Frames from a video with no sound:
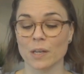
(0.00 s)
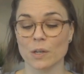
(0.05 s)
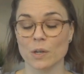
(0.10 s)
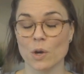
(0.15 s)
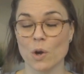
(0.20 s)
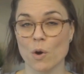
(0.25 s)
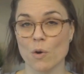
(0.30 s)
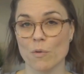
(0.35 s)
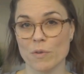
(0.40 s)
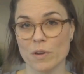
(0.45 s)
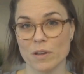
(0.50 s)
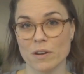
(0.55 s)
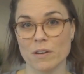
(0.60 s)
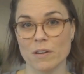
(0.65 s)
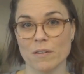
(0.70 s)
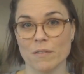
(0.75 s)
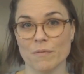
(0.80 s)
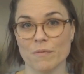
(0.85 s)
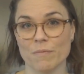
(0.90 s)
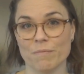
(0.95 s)

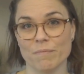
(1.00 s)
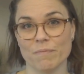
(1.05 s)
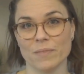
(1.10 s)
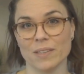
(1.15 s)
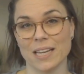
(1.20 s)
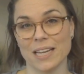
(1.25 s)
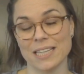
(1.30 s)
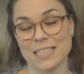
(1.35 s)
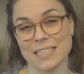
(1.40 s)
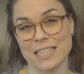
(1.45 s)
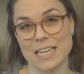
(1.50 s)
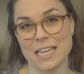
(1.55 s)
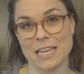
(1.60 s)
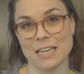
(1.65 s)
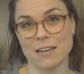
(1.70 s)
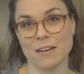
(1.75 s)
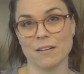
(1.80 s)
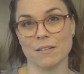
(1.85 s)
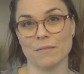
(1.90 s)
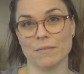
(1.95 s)

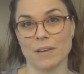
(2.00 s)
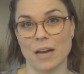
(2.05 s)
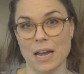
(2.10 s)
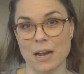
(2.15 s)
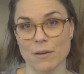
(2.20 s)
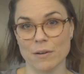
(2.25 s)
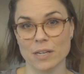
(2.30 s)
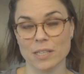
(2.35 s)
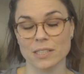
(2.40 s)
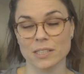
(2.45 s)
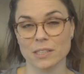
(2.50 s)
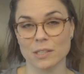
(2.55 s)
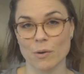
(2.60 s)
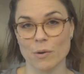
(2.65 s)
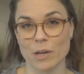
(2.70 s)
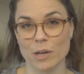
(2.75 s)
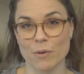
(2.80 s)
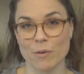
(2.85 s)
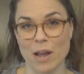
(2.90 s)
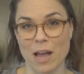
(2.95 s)
COVID-19 virus
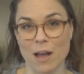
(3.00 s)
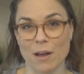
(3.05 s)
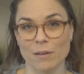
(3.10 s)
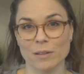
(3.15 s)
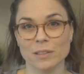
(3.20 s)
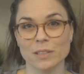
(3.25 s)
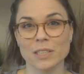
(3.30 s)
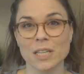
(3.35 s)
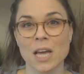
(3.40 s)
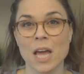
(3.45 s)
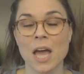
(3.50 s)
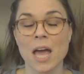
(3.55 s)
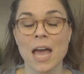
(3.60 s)
going around,